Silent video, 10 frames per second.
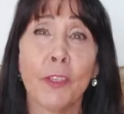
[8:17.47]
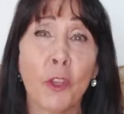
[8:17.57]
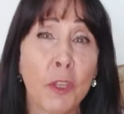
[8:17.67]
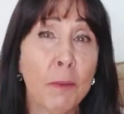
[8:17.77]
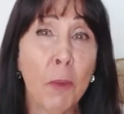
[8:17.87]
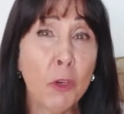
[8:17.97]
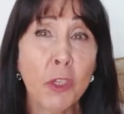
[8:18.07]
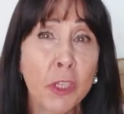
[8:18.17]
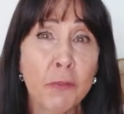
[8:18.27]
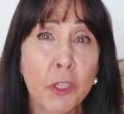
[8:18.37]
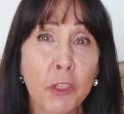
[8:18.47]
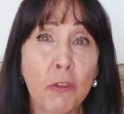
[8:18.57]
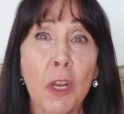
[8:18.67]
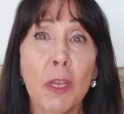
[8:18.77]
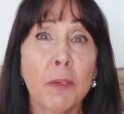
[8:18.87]
So the emotions I've
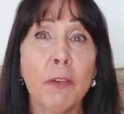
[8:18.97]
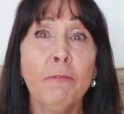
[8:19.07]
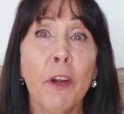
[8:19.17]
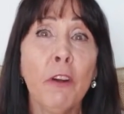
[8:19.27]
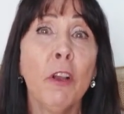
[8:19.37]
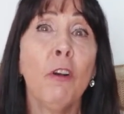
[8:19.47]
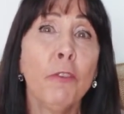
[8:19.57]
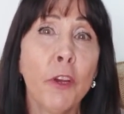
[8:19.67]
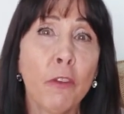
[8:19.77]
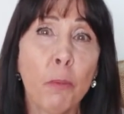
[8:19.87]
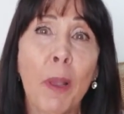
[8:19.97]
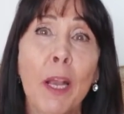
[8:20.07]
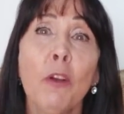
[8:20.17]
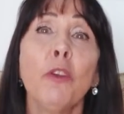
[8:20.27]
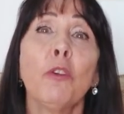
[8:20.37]
described can very often
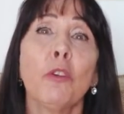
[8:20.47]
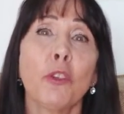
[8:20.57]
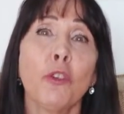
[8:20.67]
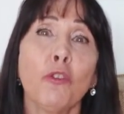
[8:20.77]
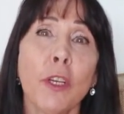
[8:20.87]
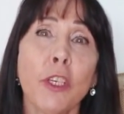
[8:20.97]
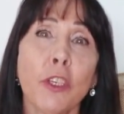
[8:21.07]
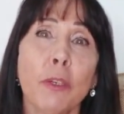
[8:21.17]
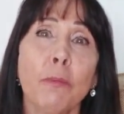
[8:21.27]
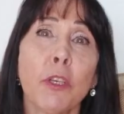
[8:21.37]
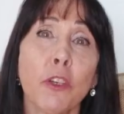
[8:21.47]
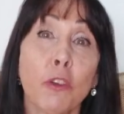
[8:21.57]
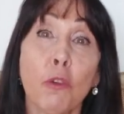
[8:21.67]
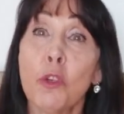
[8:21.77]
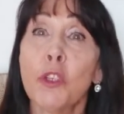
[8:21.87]
overpower your concentration because
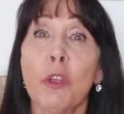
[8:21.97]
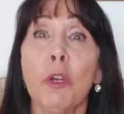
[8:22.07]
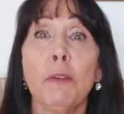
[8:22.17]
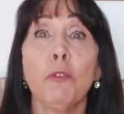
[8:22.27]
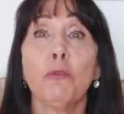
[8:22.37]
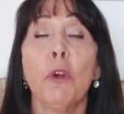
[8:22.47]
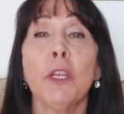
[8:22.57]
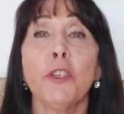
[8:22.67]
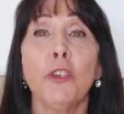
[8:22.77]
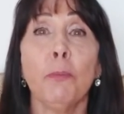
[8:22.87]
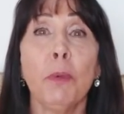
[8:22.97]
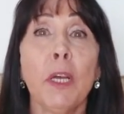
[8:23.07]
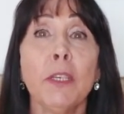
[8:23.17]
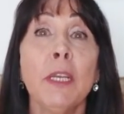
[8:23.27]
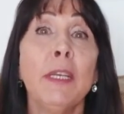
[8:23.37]
your cortisol levels rise in your
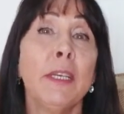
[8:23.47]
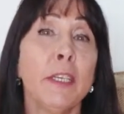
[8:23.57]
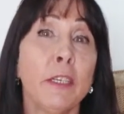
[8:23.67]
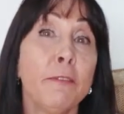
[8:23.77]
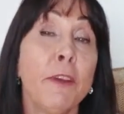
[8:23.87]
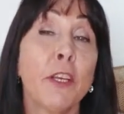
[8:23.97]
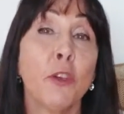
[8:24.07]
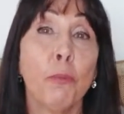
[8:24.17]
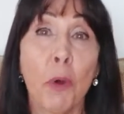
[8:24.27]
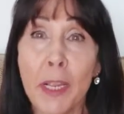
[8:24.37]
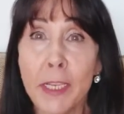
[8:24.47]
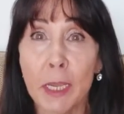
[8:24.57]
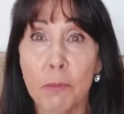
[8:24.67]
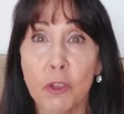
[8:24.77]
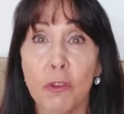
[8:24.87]
blood and it affects your brain
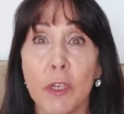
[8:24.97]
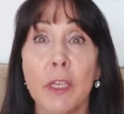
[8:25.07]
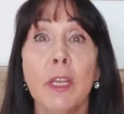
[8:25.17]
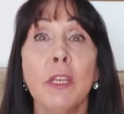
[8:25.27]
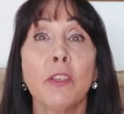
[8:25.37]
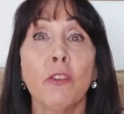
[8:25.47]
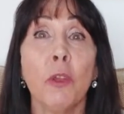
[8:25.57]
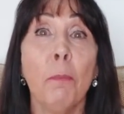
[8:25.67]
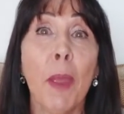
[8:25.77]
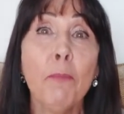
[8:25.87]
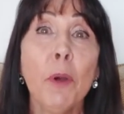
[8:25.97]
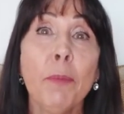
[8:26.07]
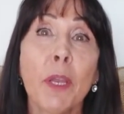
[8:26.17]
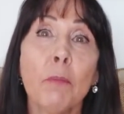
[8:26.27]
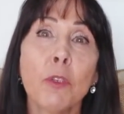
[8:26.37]
chemistry, so that your memory
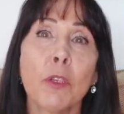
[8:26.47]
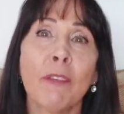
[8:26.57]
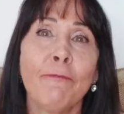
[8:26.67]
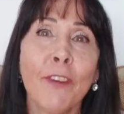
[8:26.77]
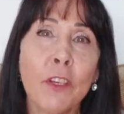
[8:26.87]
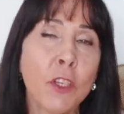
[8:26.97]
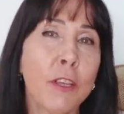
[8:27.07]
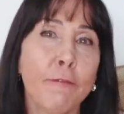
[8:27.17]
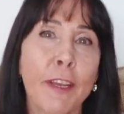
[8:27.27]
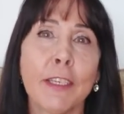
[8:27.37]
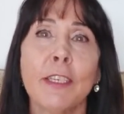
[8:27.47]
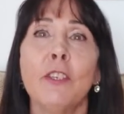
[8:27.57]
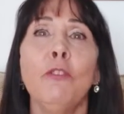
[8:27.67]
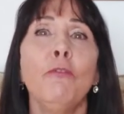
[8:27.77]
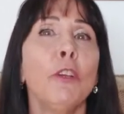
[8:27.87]
becomes adversely
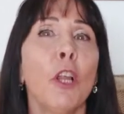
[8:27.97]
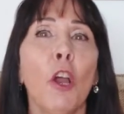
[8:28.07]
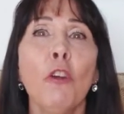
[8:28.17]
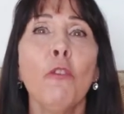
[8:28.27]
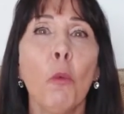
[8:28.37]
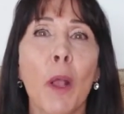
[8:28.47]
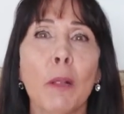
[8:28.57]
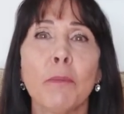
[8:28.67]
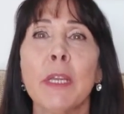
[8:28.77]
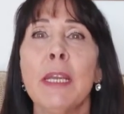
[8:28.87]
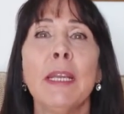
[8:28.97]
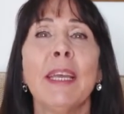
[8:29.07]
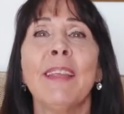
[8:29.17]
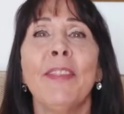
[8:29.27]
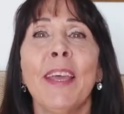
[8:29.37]
affected, you feel overwhelmed,
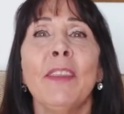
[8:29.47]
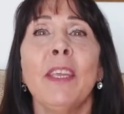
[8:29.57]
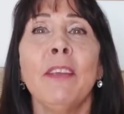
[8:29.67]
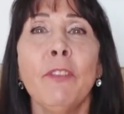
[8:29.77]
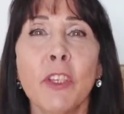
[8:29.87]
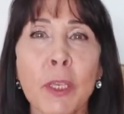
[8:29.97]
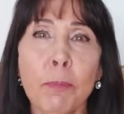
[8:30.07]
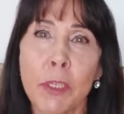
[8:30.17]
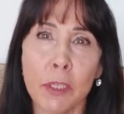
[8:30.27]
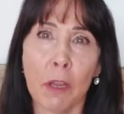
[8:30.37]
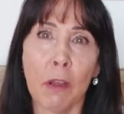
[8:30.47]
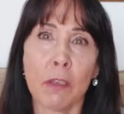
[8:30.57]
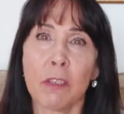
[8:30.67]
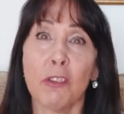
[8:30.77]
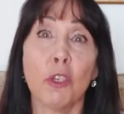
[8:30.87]
and then even the simplest
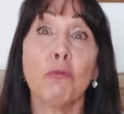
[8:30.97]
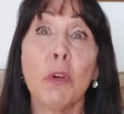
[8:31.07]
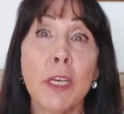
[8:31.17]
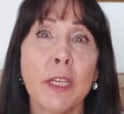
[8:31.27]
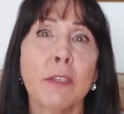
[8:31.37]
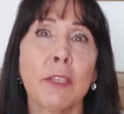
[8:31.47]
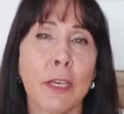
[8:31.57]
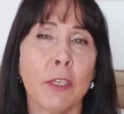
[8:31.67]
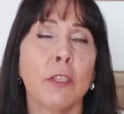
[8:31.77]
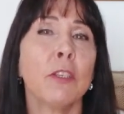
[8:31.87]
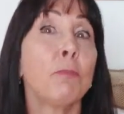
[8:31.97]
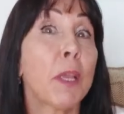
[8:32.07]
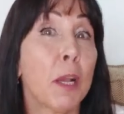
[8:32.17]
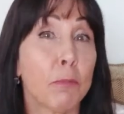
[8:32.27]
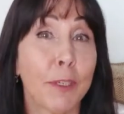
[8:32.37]
task such as reading a sentence
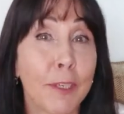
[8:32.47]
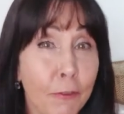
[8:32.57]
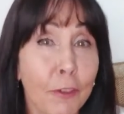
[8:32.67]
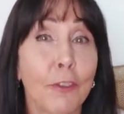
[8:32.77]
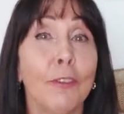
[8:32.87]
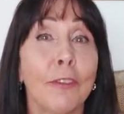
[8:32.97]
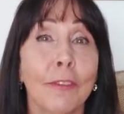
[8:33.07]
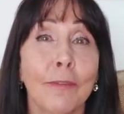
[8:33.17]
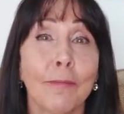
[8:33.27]
becomes difficult.